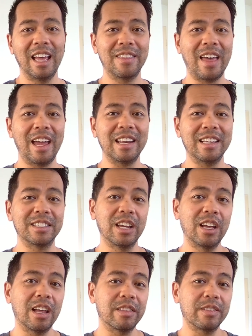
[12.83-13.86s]
That is,
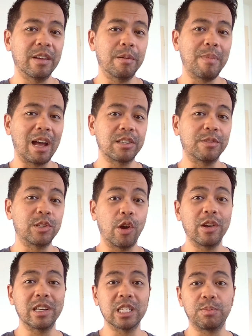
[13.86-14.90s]
the amount of
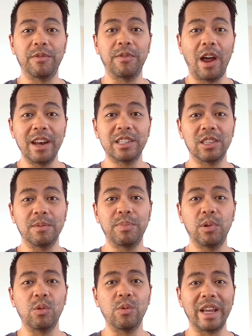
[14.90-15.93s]
tokens provided to the
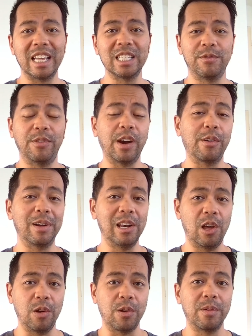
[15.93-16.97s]
pool is very
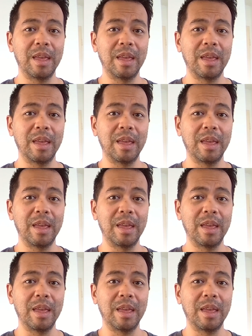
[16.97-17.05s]
low.